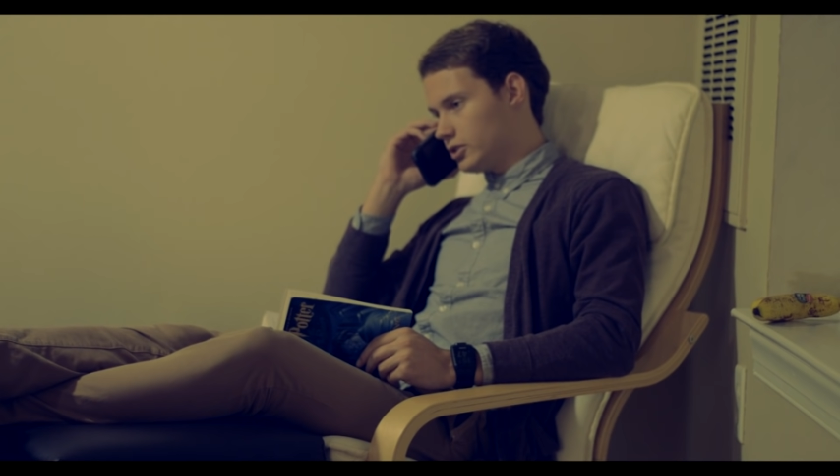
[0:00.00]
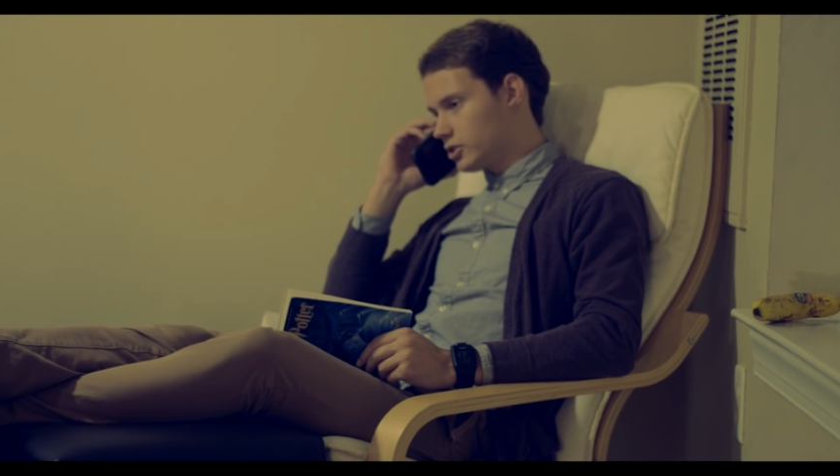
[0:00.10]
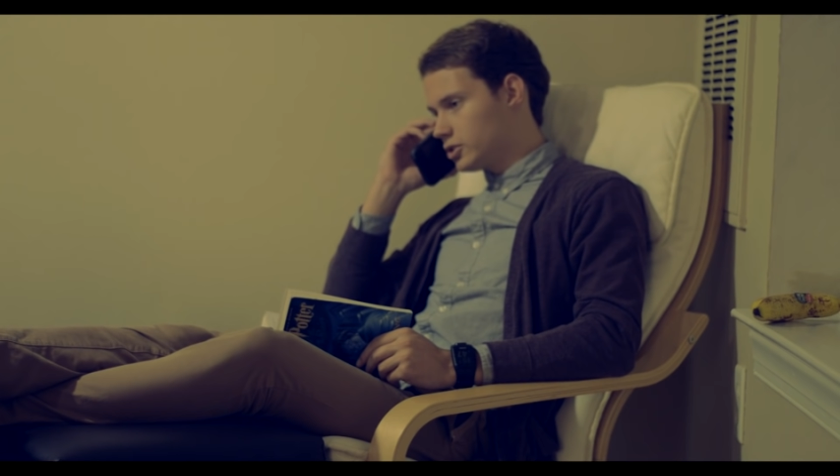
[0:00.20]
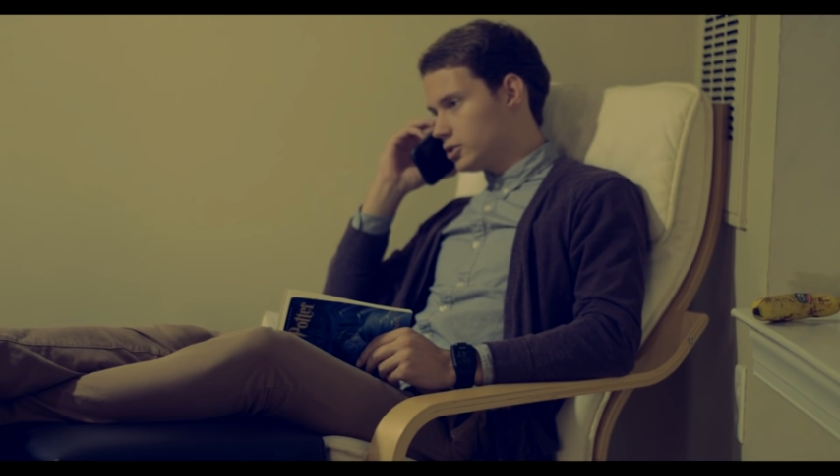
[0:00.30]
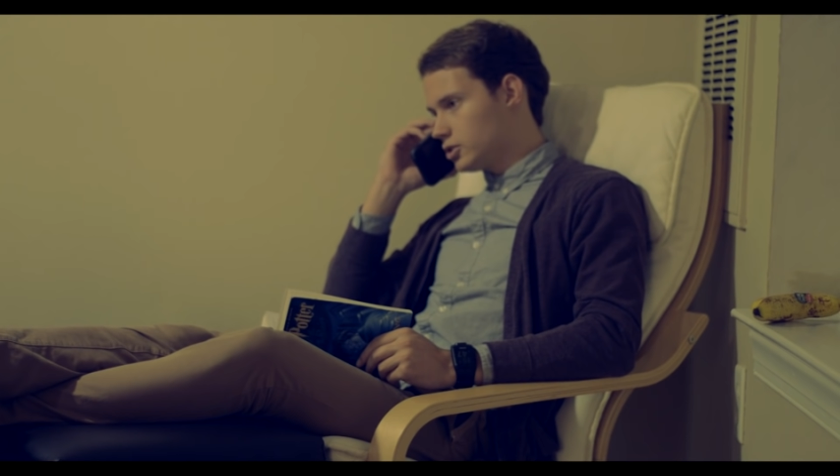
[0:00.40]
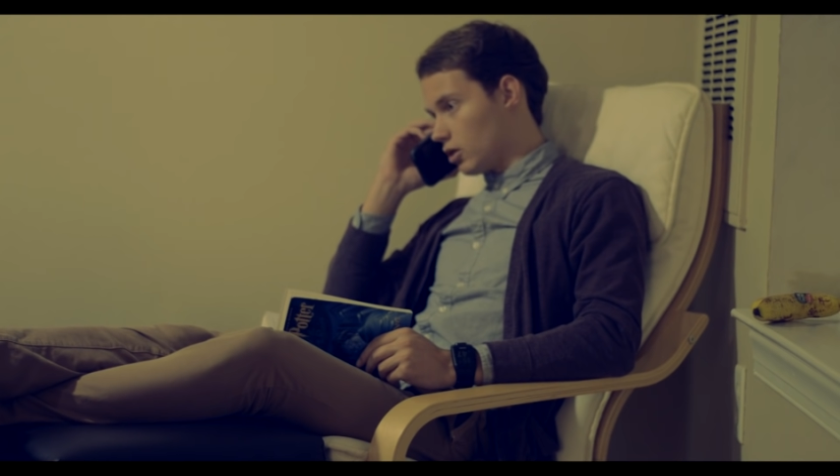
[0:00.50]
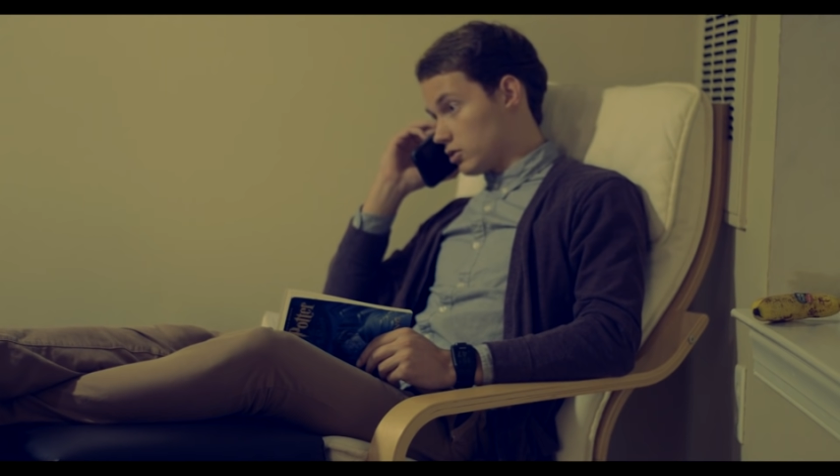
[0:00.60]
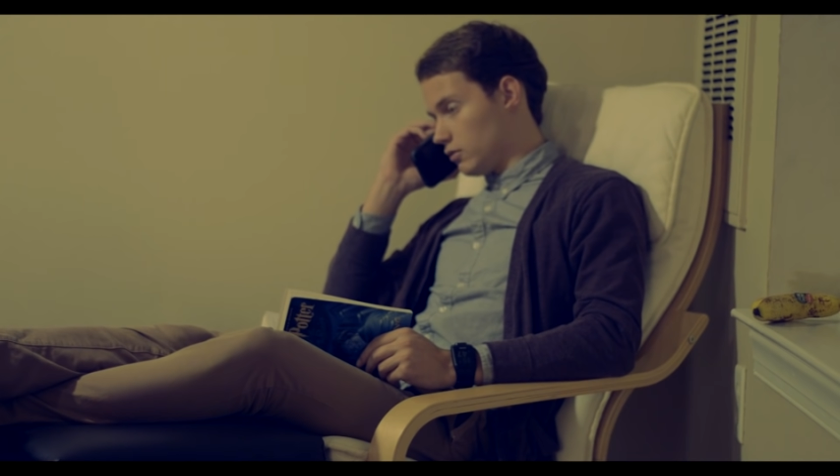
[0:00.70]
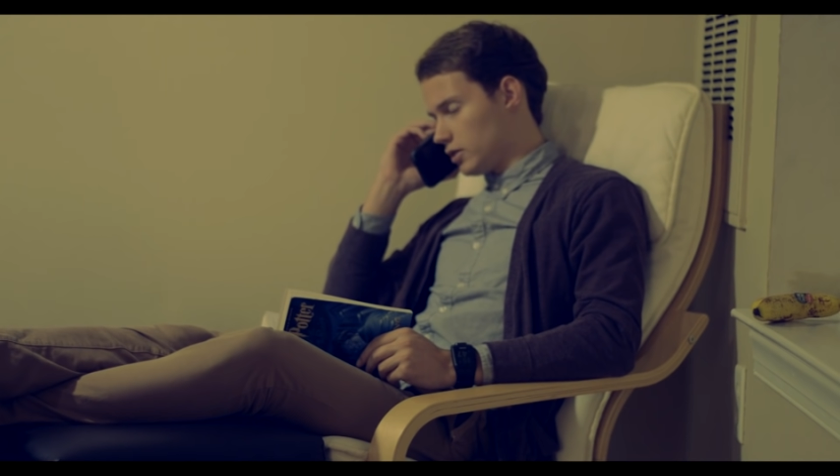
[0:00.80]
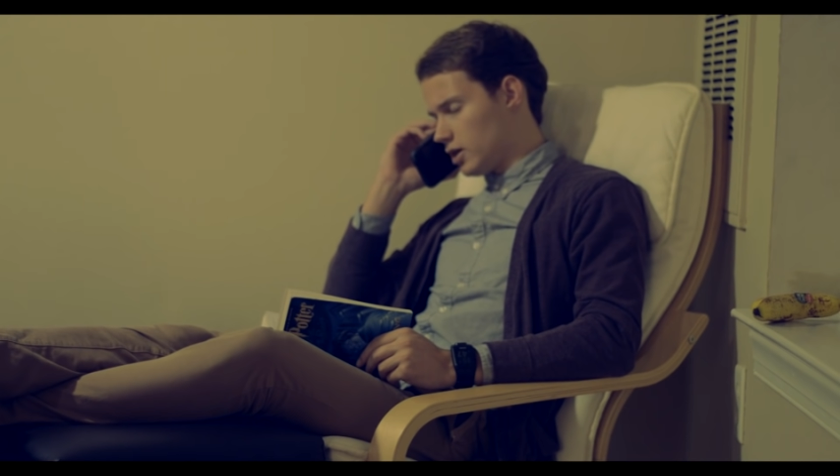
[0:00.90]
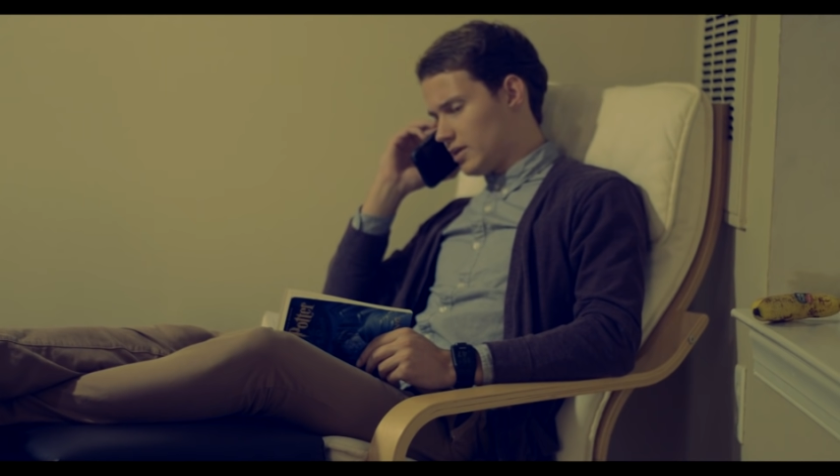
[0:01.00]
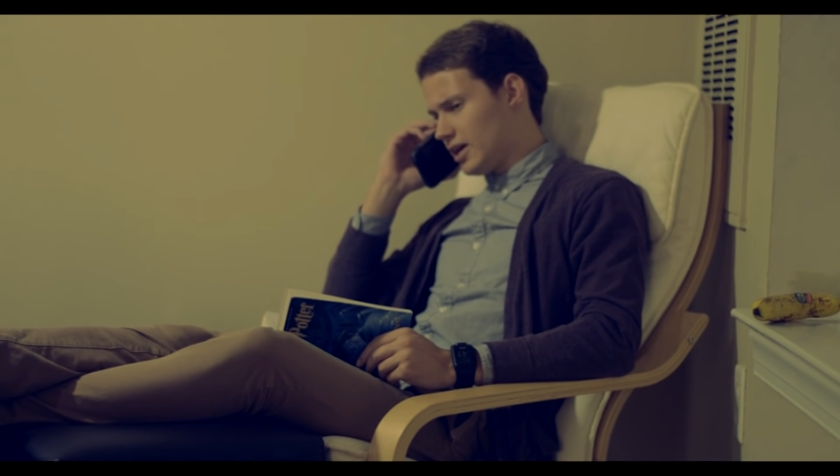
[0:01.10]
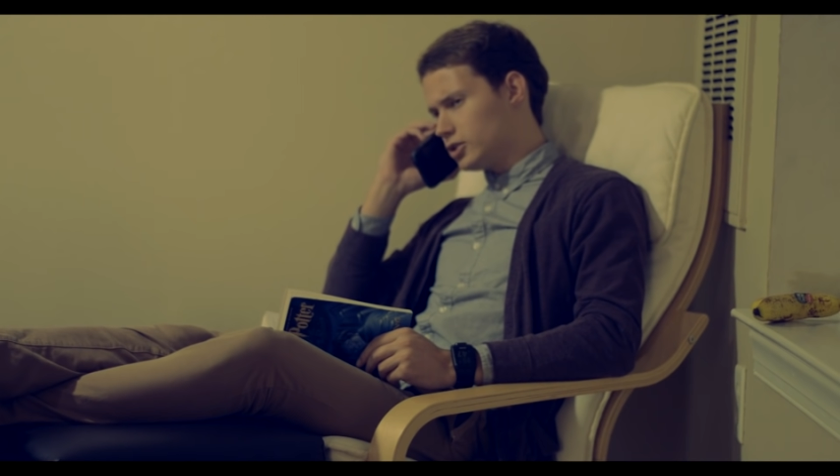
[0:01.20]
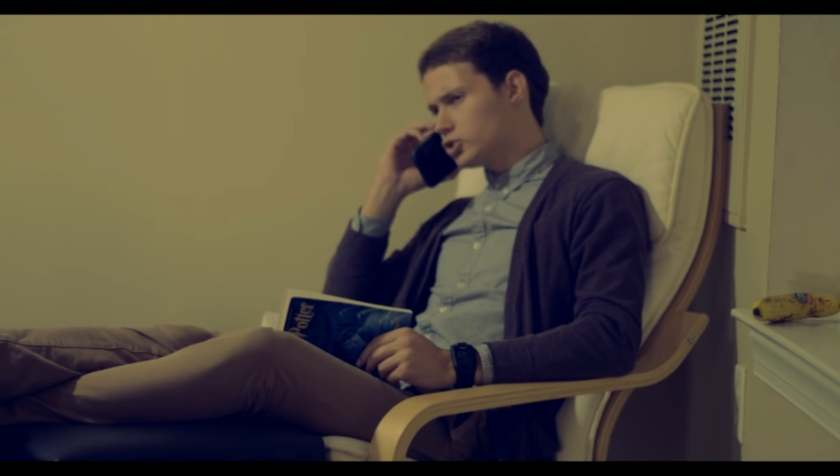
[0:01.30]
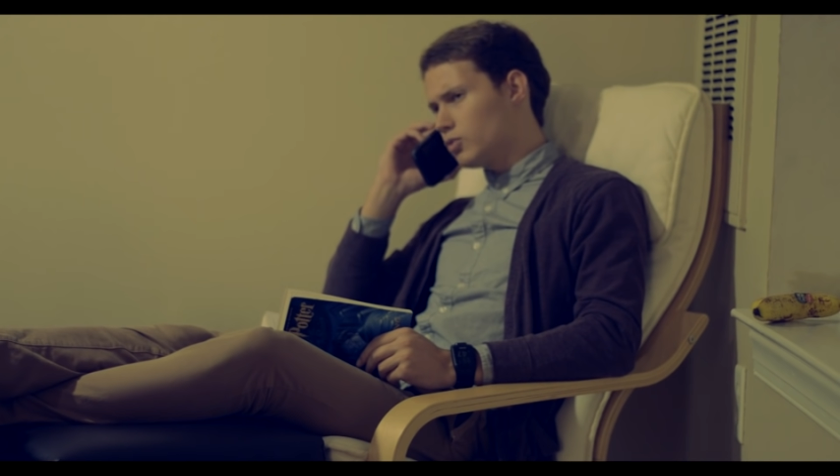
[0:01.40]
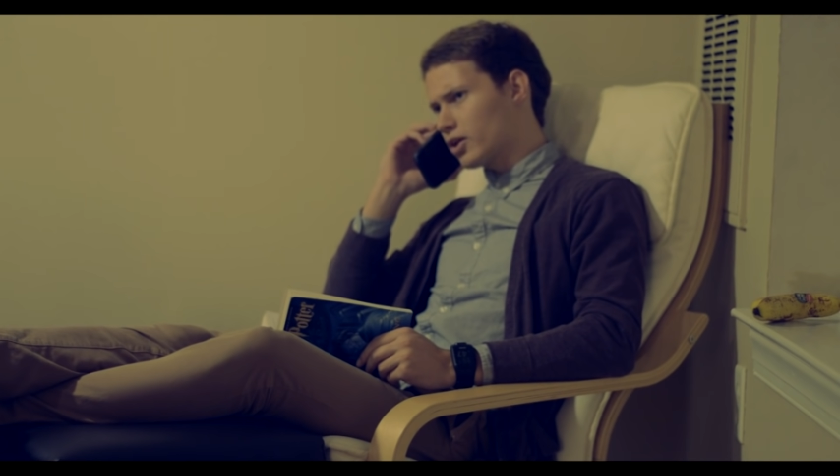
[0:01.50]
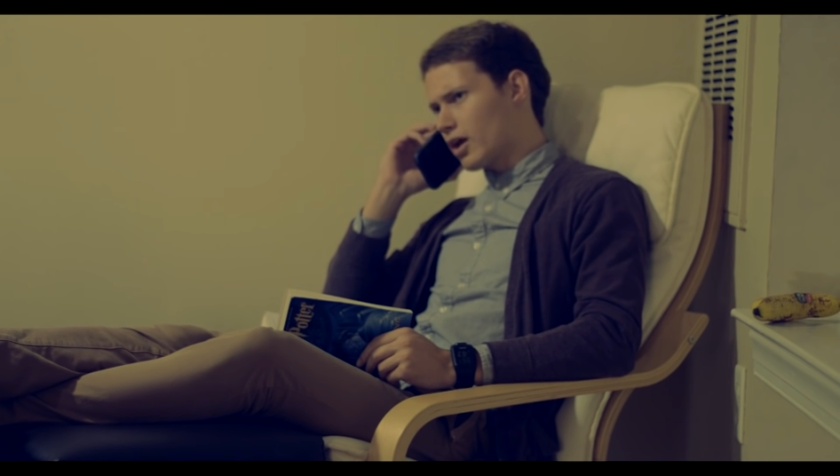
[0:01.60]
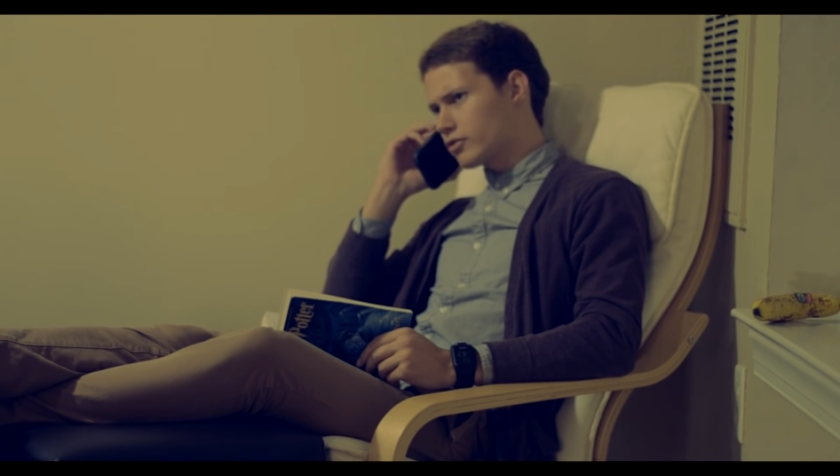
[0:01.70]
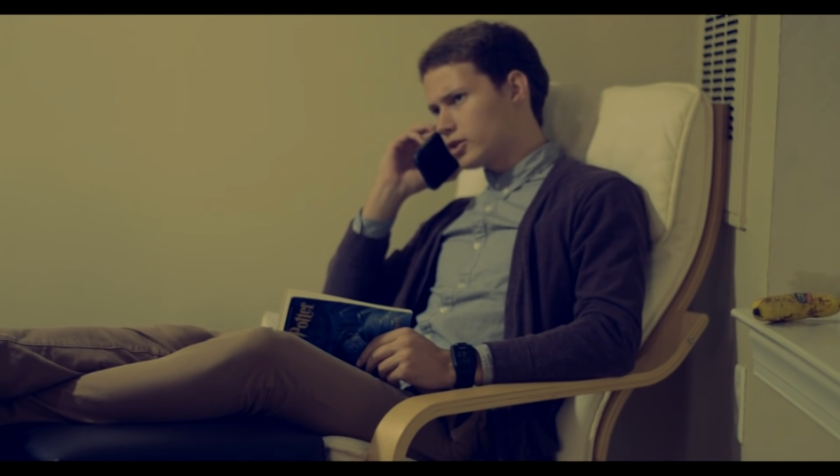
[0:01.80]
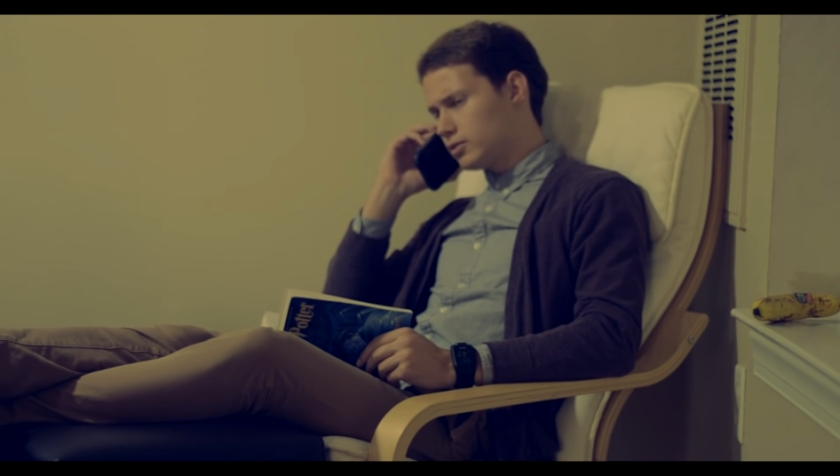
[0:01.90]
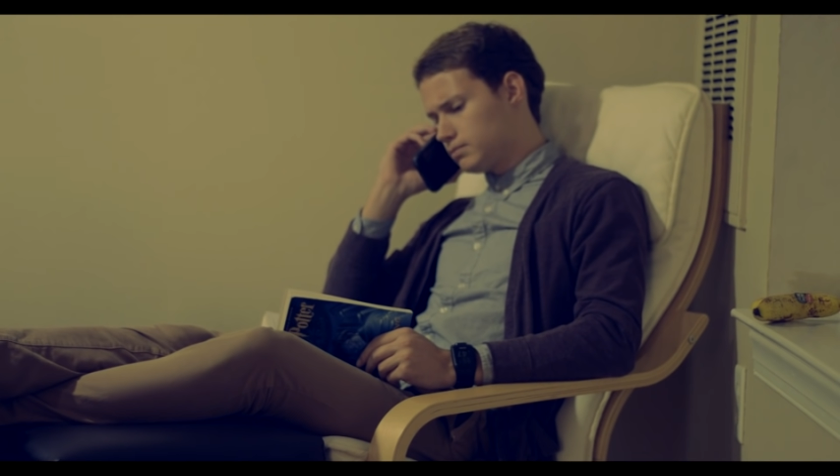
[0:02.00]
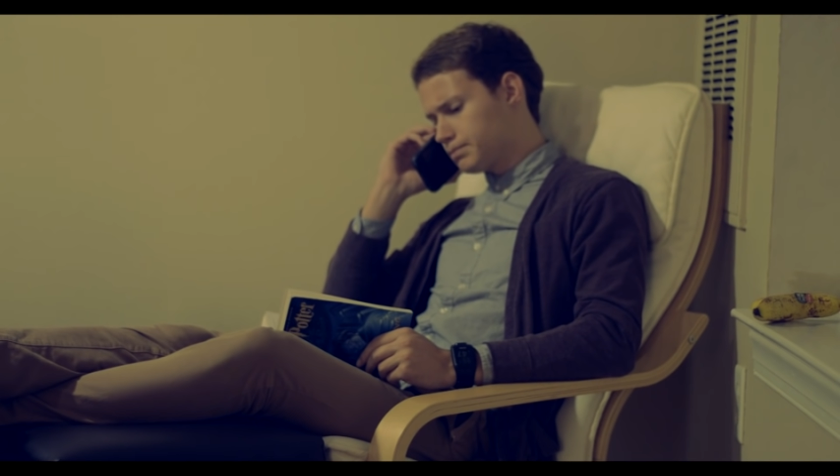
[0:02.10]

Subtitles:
It's chalked over now, but hey, did you wet her after it?